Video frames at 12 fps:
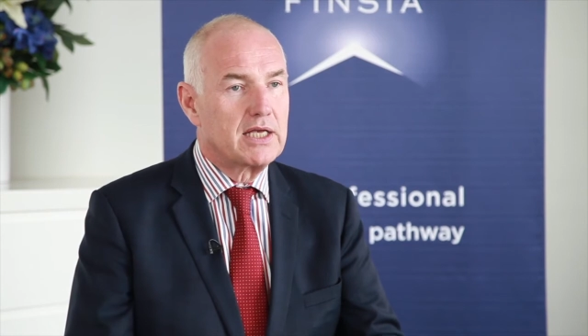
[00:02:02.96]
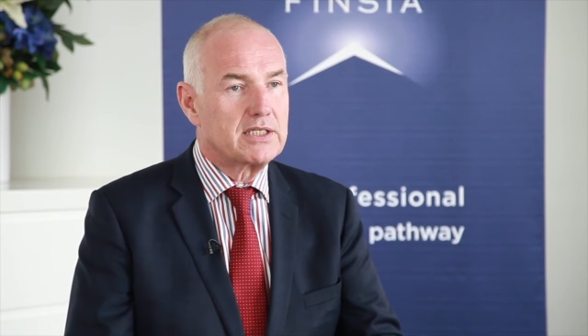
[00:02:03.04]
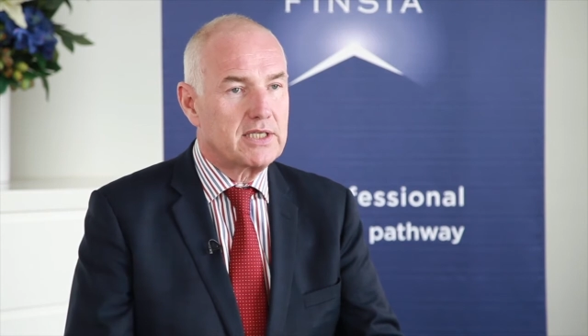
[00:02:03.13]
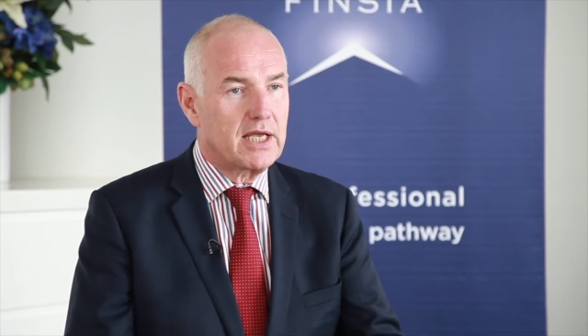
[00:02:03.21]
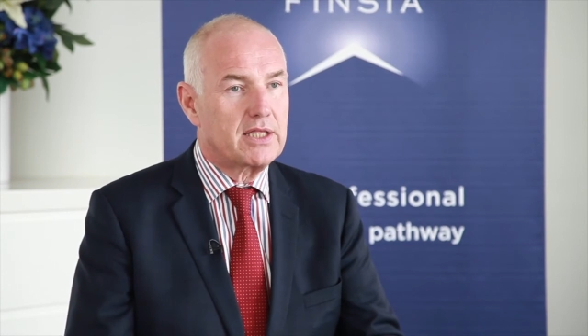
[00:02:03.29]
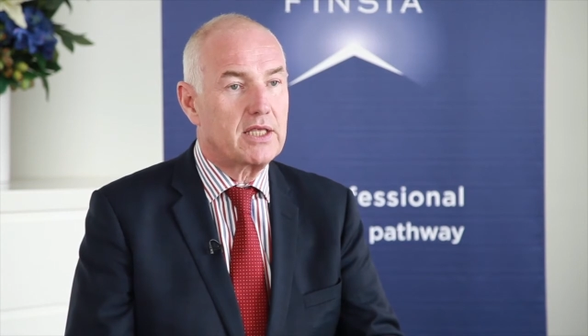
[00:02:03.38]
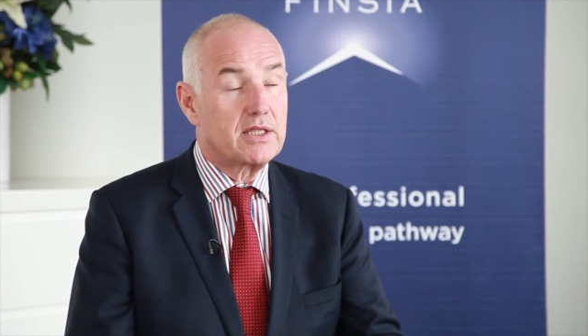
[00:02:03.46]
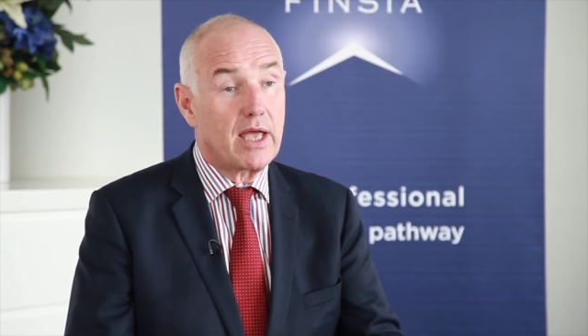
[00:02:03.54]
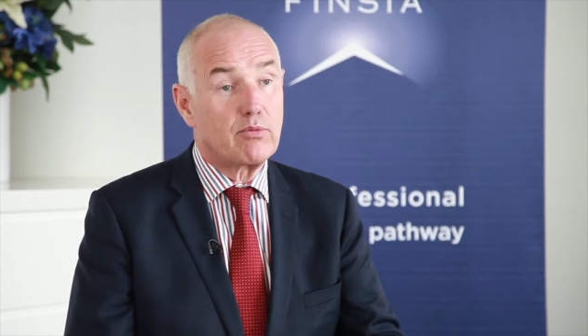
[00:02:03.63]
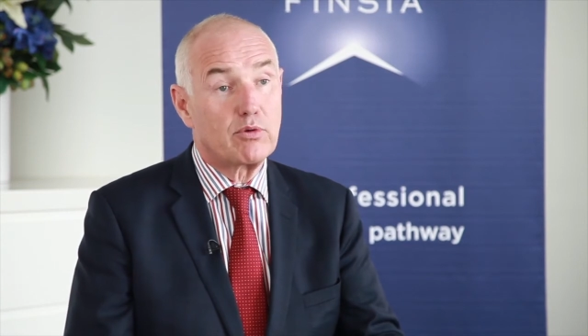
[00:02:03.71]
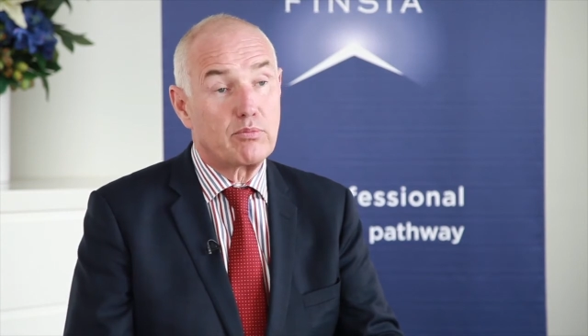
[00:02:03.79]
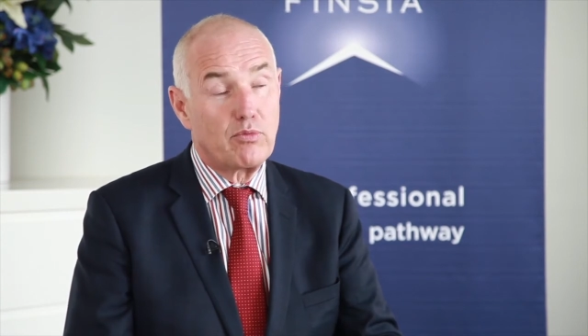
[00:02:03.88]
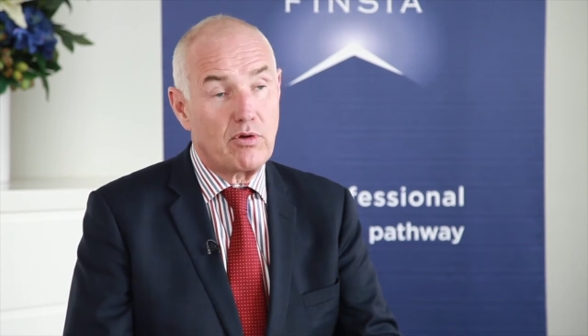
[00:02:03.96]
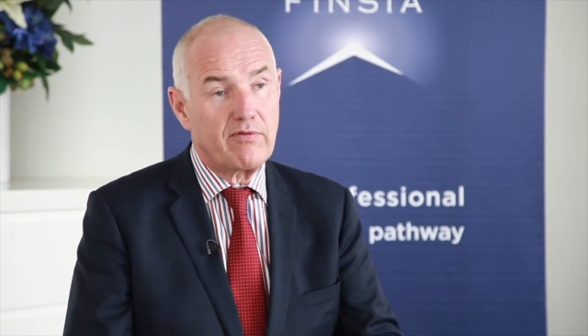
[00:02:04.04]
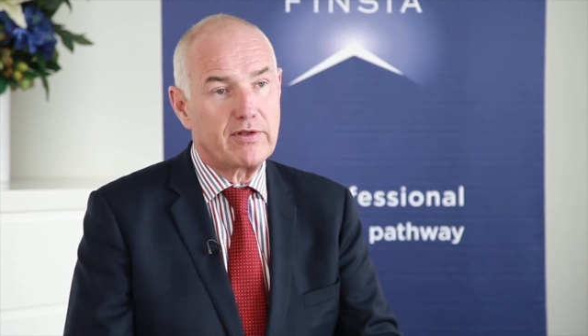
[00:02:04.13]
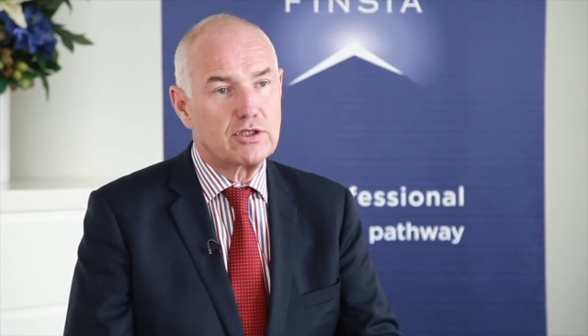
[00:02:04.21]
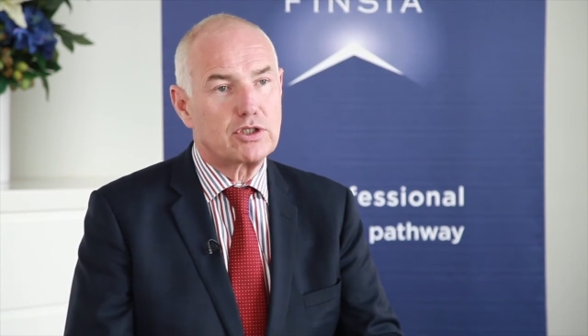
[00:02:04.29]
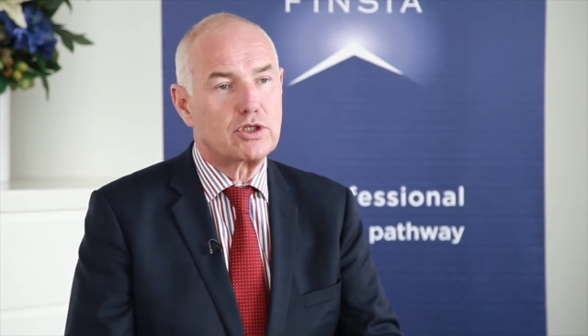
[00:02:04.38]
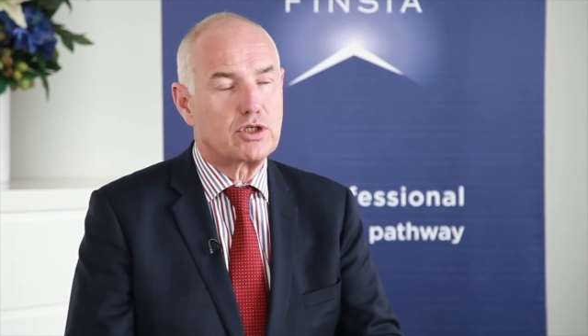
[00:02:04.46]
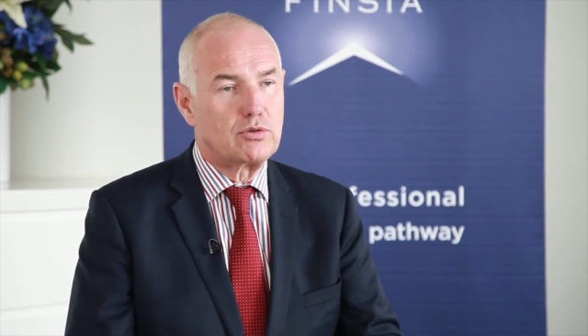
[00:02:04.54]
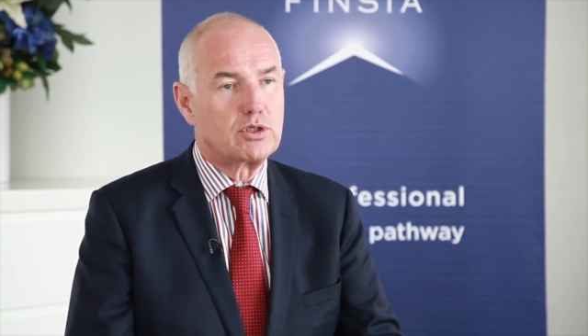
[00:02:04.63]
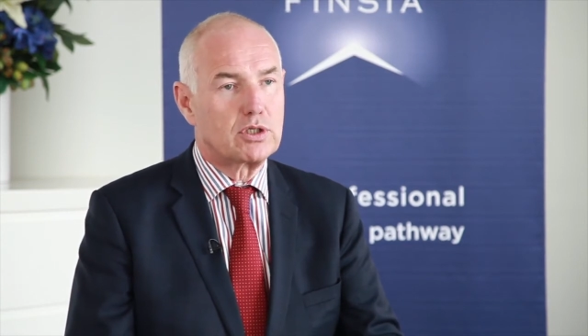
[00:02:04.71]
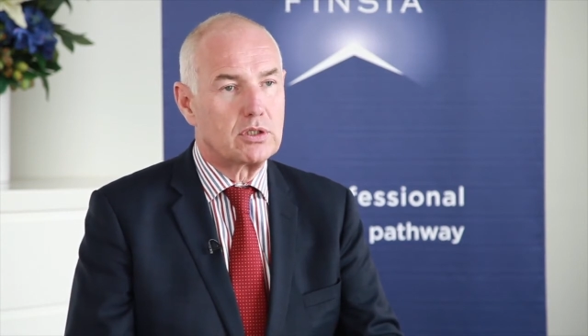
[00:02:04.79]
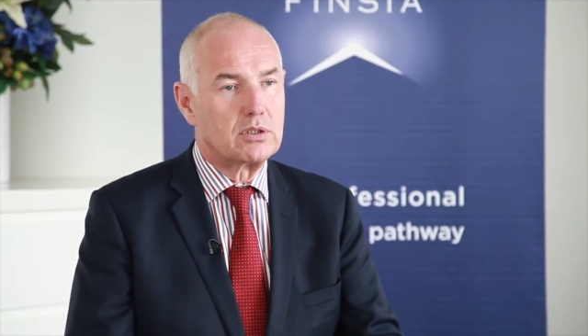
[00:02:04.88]
said that they would move
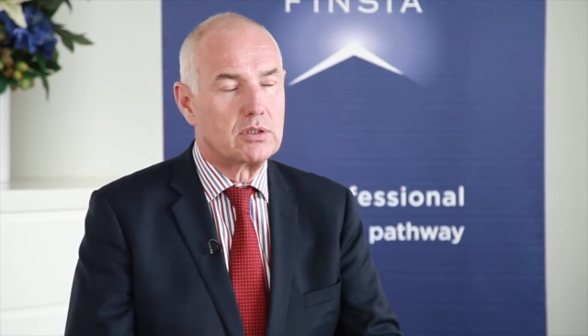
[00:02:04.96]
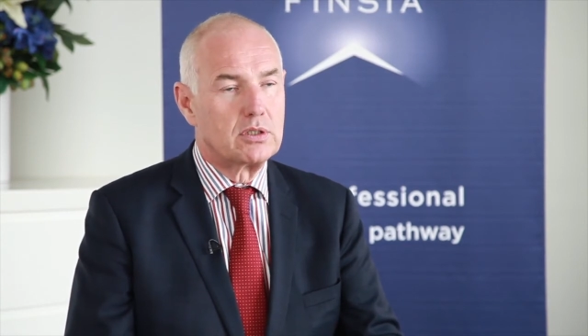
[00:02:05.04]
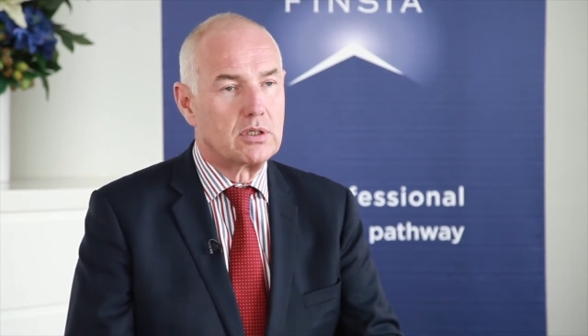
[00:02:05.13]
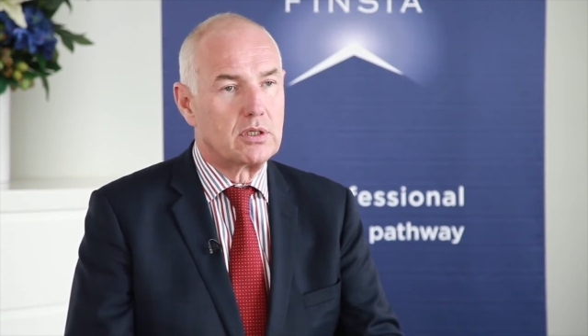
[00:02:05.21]
institution